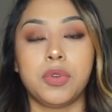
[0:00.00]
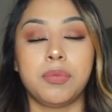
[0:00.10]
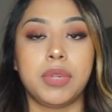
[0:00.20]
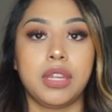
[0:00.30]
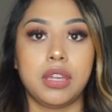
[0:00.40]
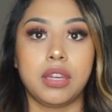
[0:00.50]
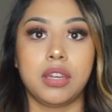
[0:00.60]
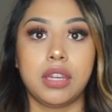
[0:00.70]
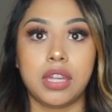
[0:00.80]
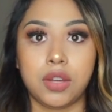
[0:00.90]

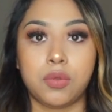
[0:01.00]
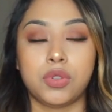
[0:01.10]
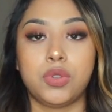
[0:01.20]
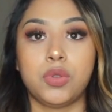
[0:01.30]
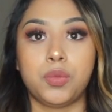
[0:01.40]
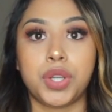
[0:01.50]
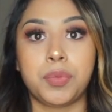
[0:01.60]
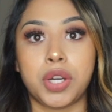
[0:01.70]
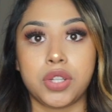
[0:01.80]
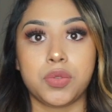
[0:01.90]
be equal to one
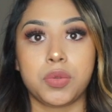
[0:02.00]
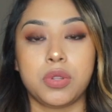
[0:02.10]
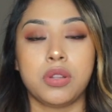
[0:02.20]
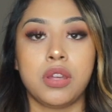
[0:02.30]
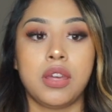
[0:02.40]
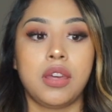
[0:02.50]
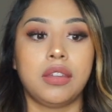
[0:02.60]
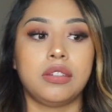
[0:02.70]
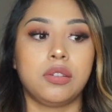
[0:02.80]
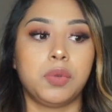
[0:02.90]
module.
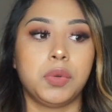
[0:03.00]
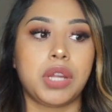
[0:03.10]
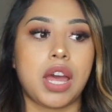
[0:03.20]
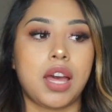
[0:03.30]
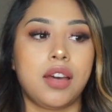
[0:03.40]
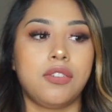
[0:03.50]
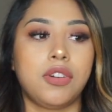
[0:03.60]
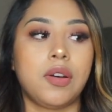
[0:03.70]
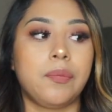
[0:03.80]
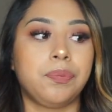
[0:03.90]
So we would have,
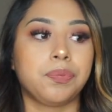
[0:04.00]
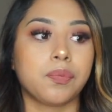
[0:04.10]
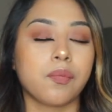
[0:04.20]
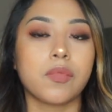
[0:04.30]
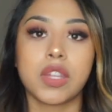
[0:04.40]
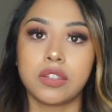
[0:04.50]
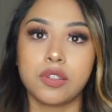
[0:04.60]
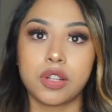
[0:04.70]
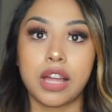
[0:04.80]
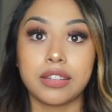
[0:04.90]
so
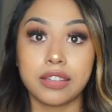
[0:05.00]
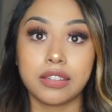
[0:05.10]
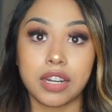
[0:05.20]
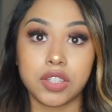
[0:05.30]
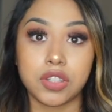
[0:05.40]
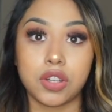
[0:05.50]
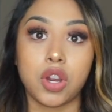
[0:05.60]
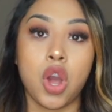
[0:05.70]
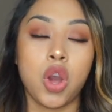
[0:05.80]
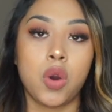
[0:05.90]
the classes that I
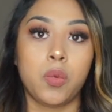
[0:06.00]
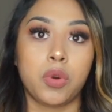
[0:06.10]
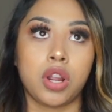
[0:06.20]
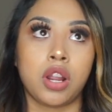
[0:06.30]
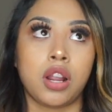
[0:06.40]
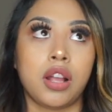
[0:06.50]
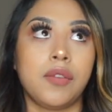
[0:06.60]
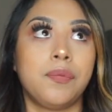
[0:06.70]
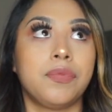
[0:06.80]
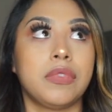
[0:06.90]
took were,
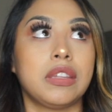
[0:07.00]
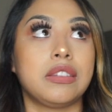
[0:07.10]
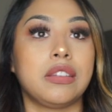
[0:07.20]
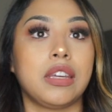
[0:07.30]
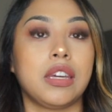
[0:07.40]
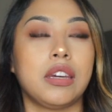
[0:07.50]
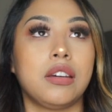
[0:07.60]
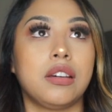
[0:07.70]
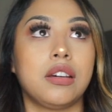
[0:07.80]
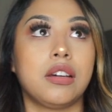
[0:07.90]
let's see,
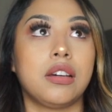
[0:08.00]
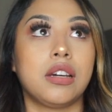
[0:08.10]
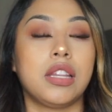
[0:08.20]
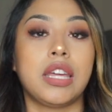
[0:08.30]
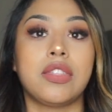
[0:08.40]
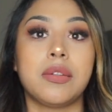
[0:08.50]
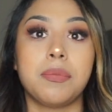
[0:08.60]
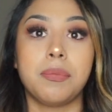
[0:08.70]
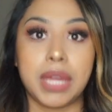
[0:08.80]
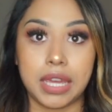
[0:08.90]
like the
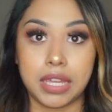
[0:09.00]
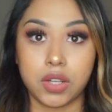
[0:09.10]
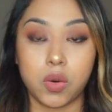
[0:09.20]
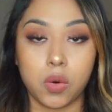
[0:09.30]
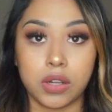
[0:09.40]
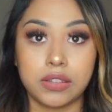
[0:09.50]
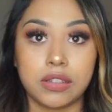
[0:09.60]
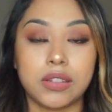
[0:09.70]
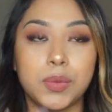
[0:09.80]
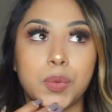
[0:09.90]
main
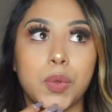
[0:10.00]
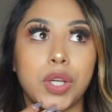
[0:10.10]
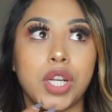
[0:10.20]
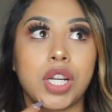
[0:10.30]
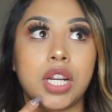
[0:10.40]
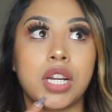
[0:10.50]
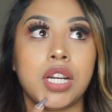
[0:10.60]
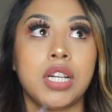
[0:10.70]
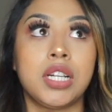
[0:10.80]
courses were,